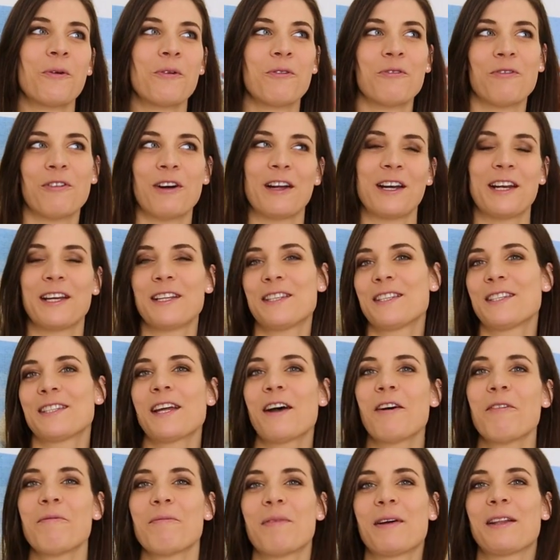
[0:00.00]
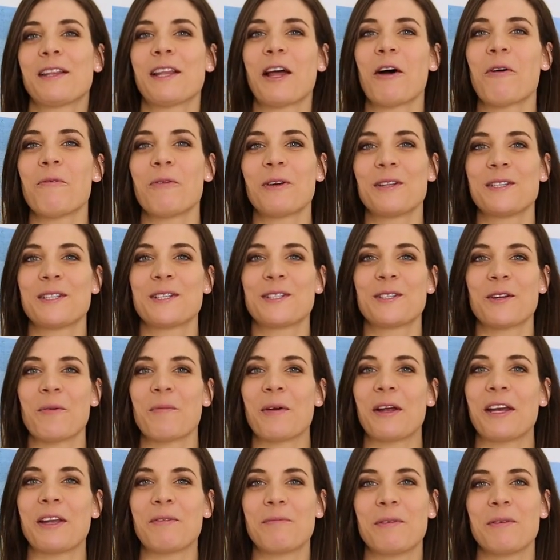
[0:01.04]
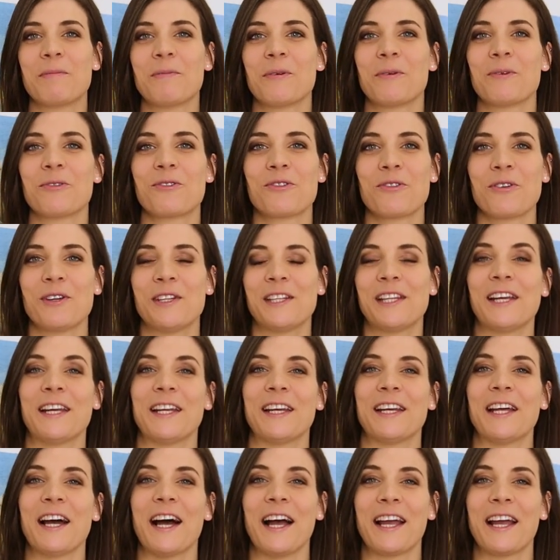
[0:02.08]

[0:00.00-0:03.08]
all fun and stuff. But now when so many people joined in,